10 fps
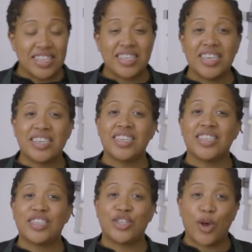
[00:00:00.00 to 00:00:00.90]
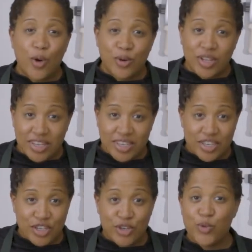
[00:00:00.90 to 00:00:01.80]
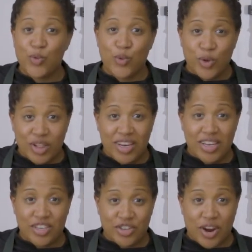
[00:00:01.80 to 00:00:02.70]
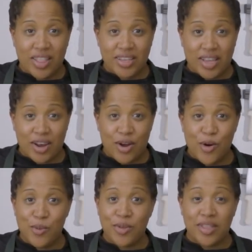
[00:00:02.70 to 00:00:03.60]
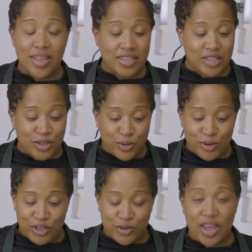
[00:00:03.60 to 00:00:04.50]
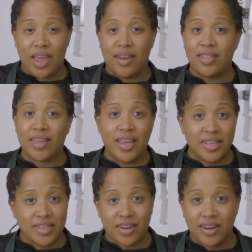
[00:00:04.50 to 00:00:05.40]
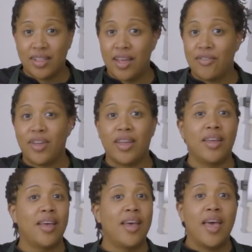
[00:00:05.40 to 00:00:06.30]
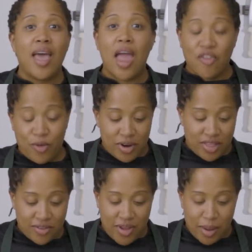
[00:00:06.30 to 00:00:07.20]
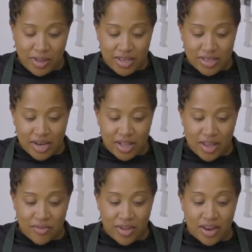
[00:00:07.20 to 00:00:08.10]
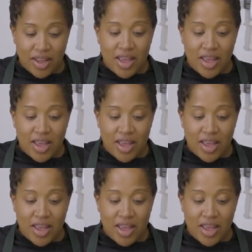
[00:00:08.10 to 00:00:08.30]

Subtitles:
dish is so delicious. You really need to try this at home as soon as you can. The kids are gonna love it. Everyone in the family is gonna love it.